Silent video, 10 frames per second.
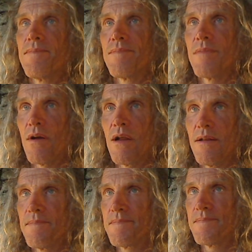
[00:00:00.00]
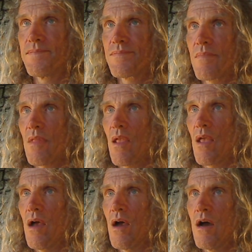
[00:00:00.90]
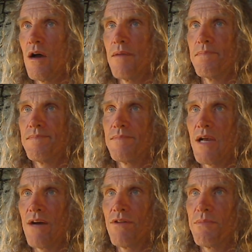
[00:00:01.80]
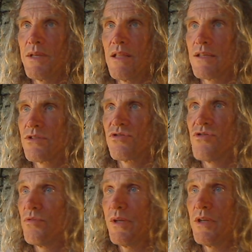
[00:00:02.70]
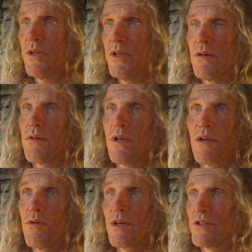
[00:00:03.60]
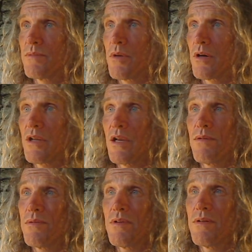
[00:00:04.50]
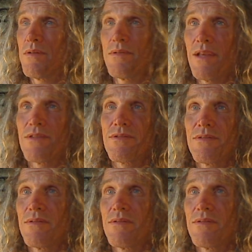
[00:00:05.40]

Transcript: Alright. How to be less stupid? Okay, question mark. Yeah, yes.